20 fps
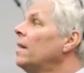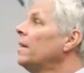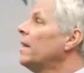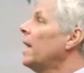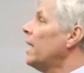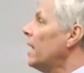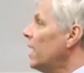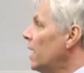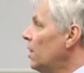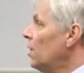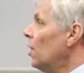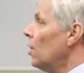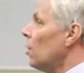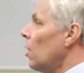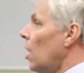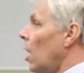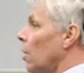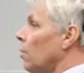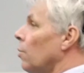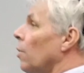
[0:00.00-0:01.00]
that in the
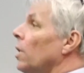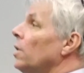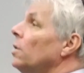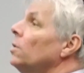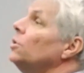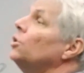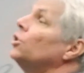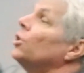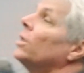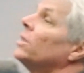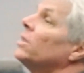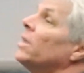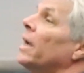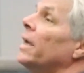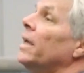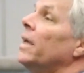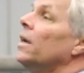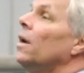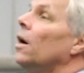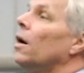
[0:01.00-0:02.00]
long run, just
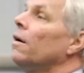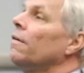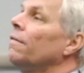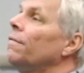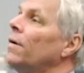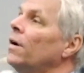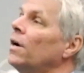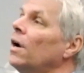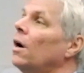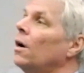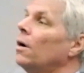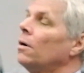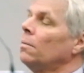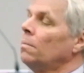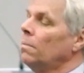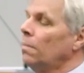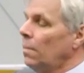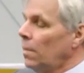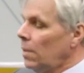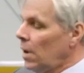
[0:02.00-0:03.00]
like in our
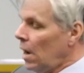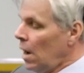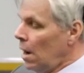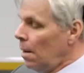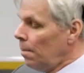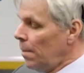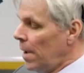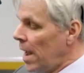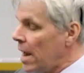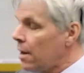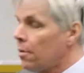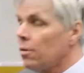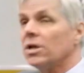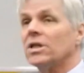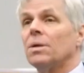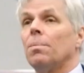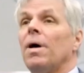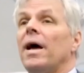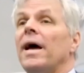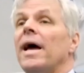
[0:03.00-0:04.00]
aggregate
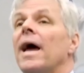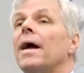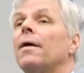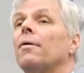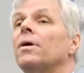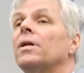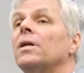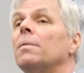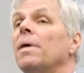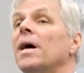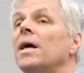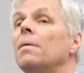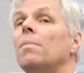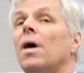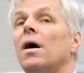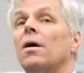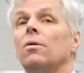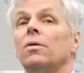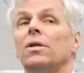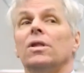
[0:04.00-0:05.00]
supply, aggregate demand
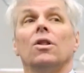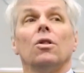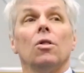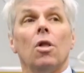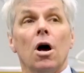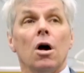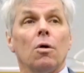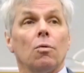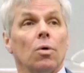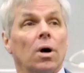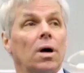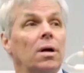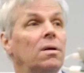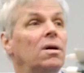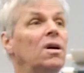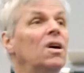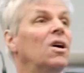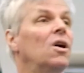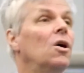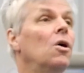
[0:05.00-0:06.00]
model, in the long run,
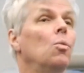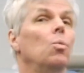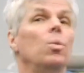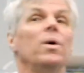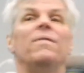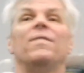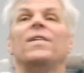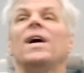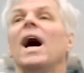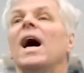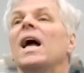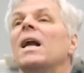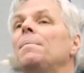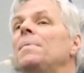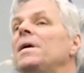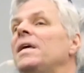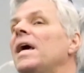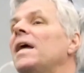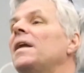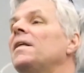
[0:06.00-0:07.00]
we've got to
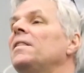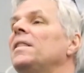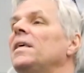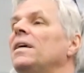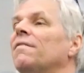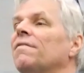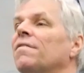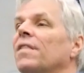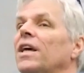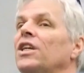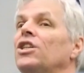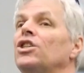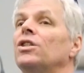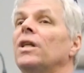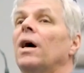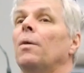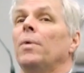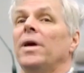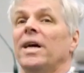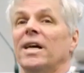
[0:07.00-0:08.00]
be getting the inflation
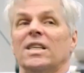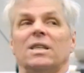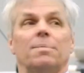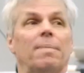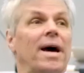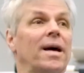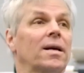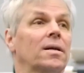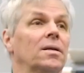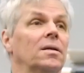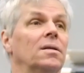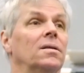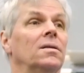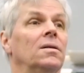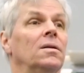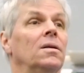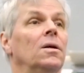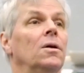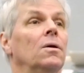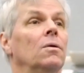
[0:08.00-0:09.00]
that we expect,
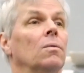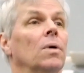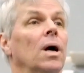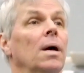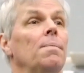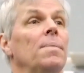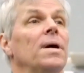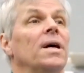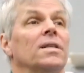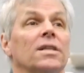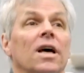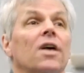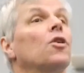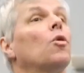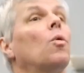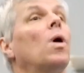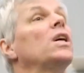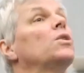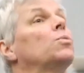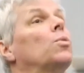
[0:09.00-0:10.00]
right? Because
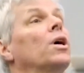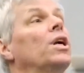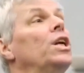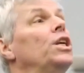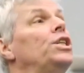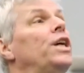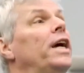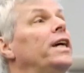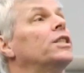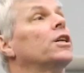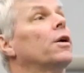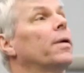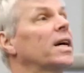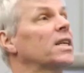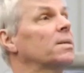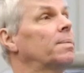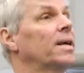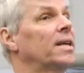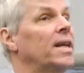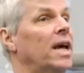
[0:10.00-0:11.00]
otherwise we're going to change our
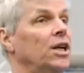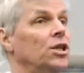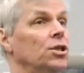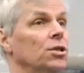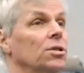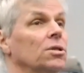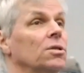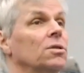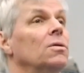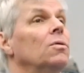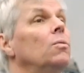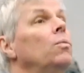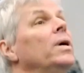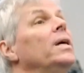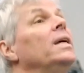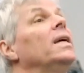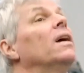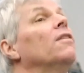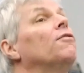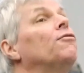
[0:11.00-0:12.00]
expectations. We
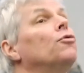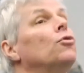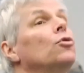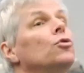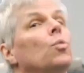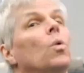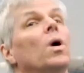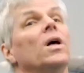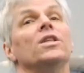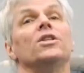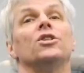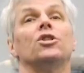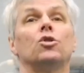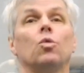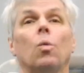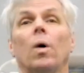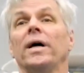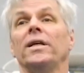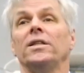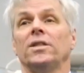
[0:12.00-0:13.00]
can get fooled once,
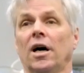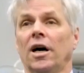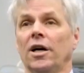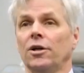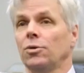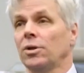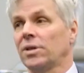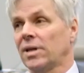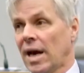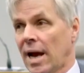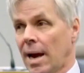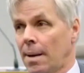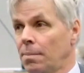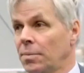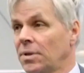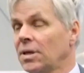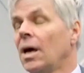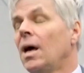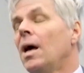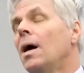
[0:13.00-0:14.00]
twice, 100
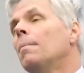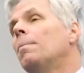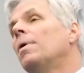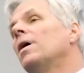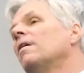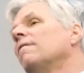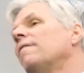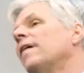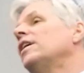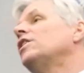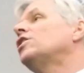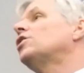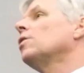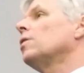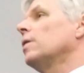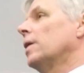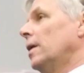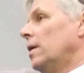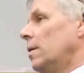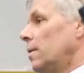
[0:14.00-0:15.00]
times, but
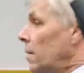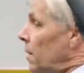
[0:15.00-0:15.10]
eventually,